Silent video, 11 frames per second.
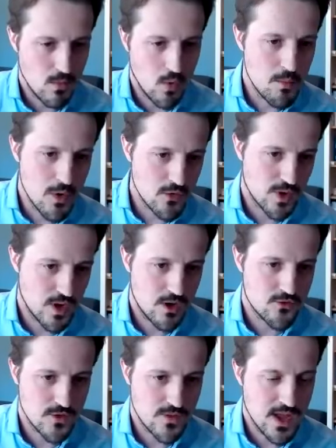almost
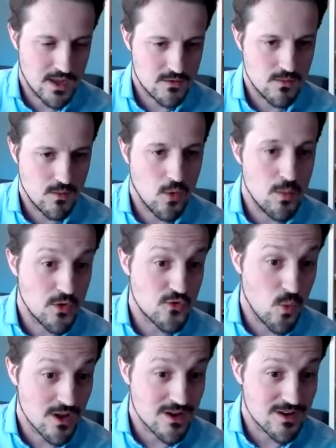100, almost
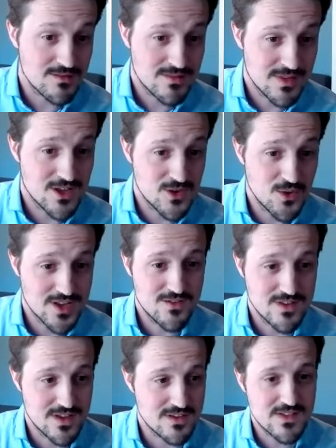1, that your
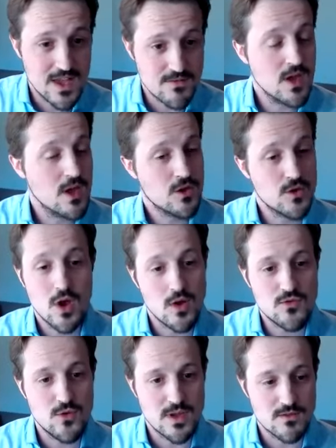activity is safe, you
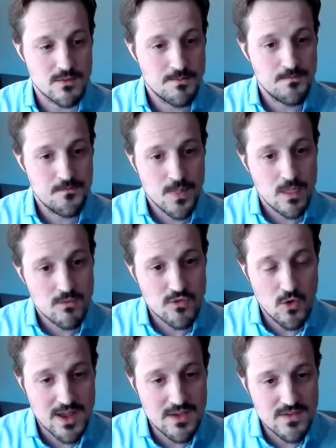can't do it.
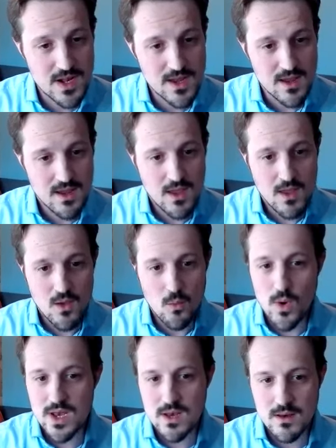So basically,
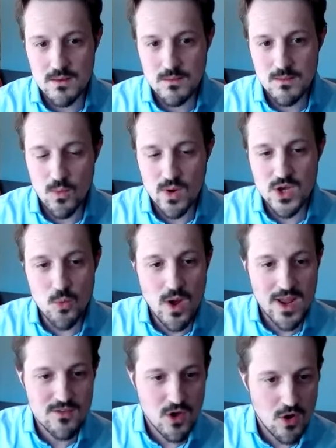when you
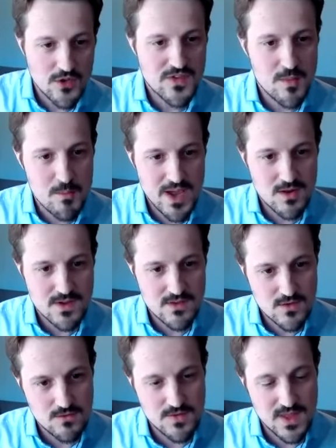weigh the costs and
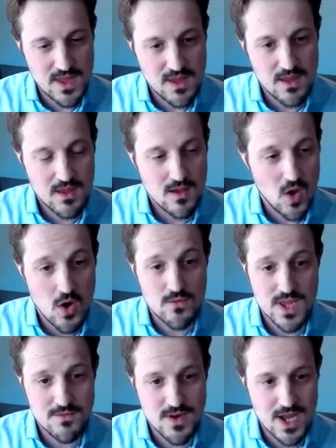benefits of
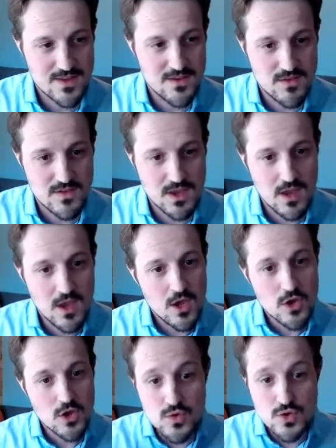a given activity,
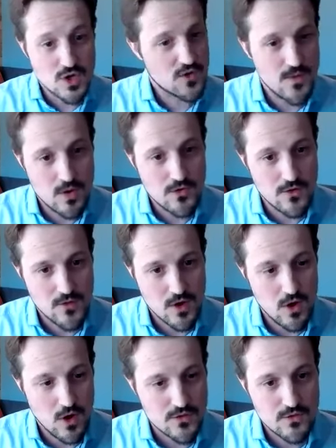you just focus on the
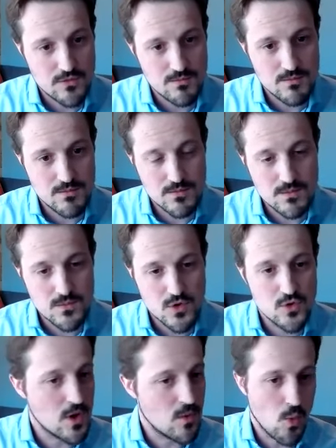costs.
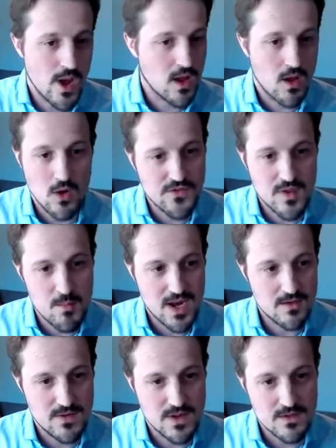You don't weigh costs and
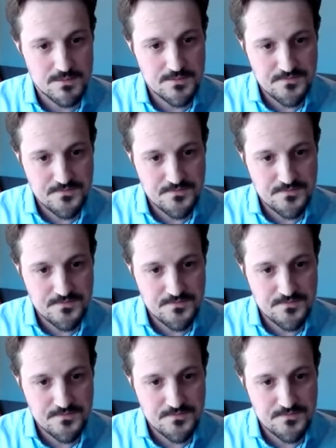benefit.